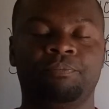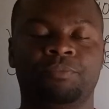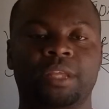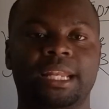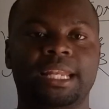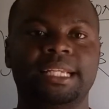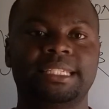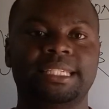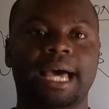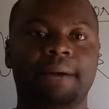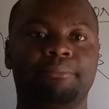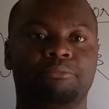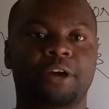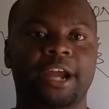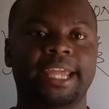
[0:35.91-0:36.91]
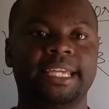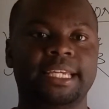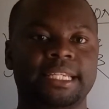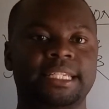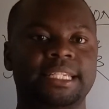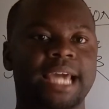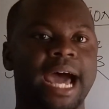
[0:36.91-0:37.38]
let's apply
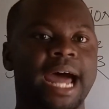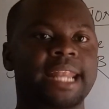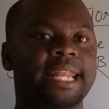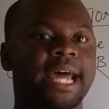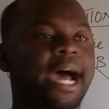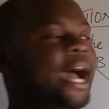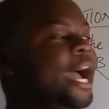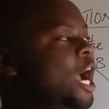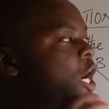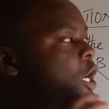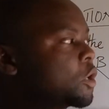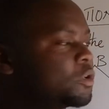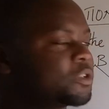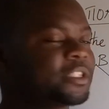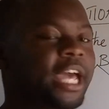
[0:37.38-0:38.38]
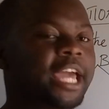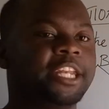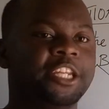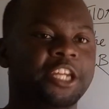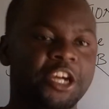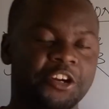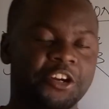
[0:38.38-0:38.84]
it under
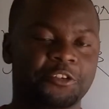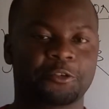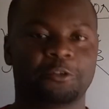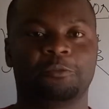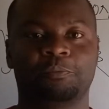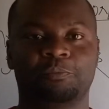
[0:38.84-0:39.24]
cosine rule.